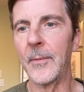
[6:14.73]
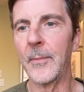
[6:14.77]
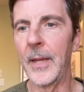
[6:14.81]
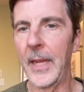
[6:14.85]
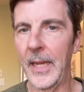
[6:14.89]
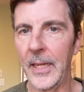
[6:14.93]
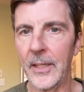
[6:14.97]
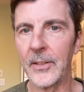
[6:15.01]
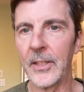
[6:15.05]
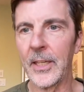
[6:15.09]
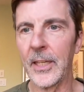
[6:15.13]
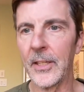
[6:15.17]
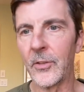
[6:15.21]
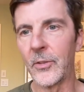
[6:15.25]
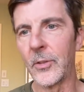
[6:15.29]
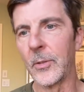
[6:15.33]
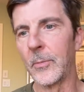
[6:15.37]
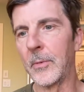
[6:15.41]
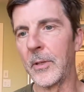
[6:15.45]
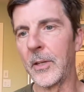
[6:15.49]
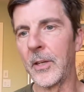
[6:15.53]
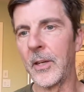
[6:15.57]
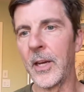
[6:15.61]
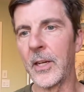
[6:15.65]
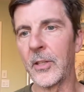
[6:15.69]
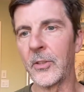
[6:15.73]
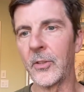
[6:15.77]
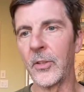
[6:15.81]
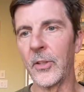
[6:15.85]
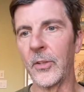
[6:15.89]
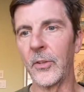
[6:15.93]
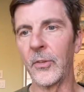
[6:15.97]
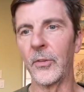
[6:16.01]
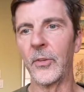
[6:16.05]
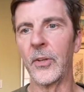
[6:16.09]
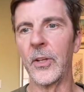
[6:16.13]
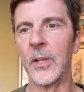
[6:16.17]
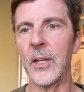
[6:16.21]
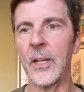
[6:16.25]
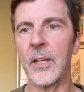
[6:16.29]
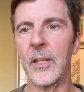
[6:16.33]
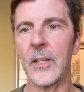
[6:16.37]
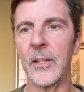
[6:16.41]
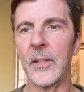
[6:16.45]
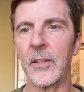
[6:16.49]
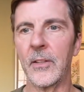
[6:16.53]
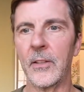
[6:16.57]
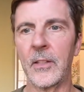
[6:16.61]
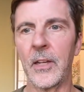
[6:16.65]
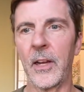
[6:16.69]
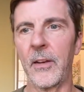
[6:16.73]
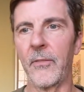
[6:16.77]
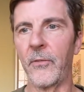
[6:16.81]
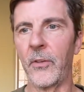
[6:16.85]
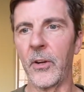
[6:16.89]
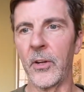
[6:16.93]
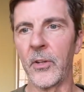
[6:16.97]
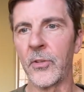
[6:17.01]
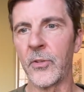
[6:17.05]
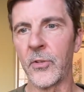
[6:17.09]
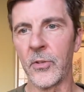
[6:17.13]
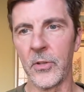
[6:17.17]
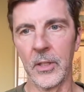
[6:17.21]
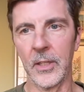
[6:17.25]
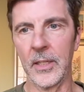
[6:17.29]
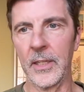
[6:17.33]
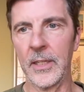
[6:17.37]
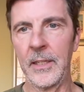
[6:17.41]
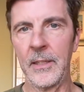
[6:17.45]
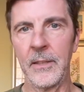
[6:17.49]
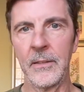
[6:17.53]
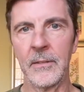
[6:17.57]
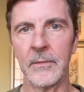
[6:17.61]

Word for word: and get some deductions. Conversely,